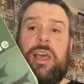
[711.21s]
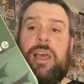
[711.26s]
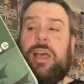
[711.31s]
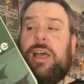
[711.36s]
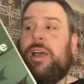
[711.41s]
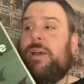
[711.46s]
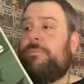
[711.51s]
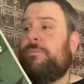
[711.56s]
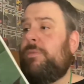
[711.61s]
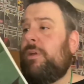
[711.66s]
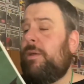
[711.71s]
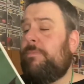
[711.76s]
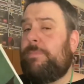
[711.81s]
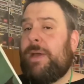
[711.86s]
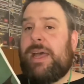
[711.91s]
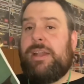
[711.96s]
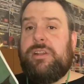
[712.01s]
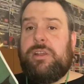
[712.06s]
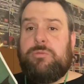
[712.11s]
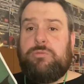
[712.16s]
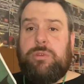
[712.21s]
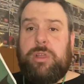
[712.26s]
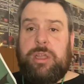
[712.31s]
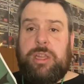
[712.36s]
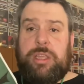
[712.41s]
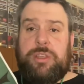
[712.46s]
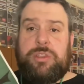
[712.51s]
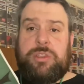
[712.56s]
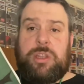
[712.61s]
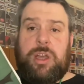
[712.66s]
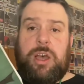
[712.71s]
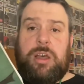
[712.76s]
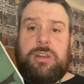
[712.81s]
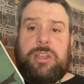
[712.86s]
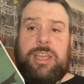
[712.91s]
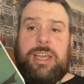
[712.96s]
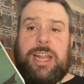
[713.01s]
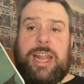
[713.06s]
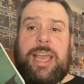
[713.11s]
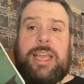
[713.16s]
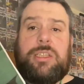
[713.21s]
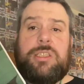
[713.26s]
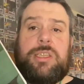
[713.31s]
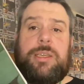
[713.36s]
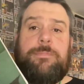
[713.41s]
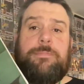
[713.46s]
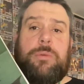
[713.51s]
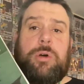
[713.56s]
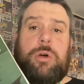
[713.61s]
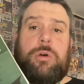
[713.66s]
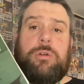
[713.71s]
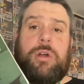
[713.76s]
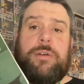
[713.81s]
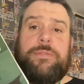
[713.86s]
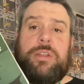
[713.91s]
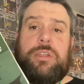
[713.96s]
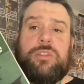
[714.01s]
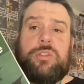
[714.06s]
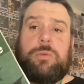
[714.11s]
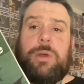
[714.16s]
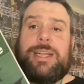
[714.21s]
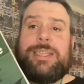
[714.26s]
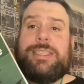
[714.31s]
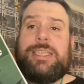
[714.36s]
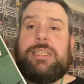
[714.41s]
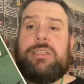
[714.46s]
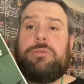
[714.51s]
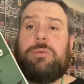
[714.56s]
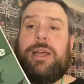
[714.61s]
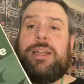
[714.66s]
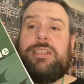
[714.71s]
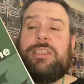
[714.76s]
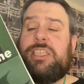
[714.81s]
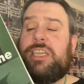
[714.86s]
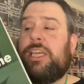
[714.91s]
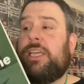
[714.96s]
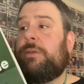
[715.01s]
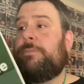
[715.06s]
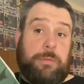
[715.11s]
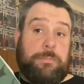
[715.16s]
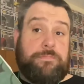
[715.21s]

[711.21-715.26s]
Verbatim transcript: Um, a band I really started collecting more of in twenty twenty.